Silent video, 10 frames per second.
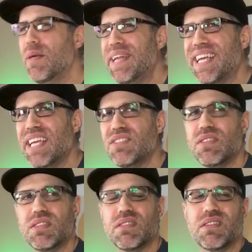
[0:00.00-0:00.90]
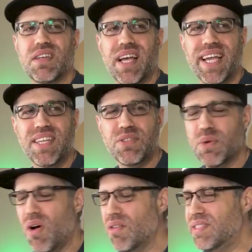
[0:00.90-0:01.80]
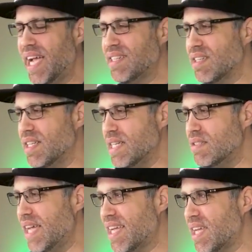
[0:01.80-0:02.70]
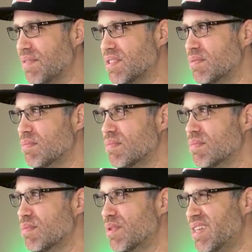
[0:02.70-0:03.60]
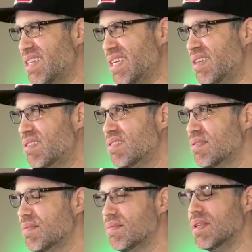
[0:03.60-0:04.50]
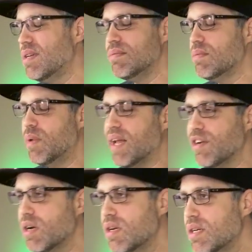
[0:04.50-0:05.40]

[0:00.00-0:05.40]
I mean, I guess they're all technically tech gifts, really. Whatever.